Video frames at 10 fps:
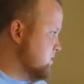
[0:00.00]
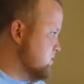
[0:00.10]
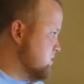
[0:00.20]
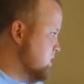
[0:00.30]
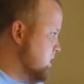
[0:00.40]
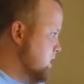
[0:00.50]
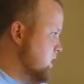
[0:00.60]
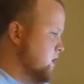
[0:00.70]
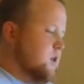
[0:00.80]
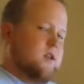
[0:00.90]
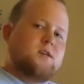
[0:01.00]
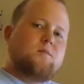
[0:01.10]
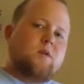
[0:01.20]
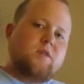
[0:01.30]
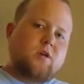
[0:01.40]
This was at
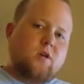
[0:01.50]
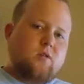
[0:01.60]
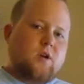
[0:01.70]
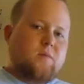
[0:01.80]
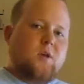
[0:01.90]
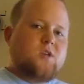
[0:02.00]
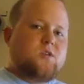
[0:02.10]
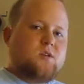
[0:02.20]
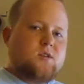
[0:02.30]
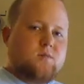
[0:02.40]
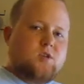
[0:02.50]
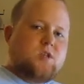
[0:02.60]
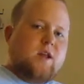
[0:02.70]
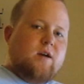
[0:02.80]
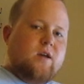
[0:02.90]
least a month ago that I mentioned this, and I'm
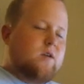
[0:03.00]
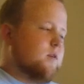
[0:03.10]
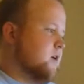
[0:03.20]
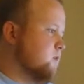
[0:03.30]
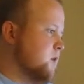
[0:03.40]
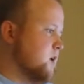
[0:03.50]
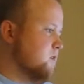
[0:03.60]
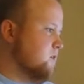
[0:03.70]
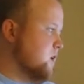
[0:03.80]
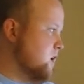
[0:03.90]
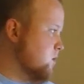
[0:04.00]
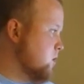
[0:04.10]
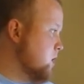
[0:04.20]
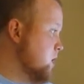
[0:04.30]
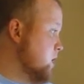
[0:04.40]
just now getting around to making the video.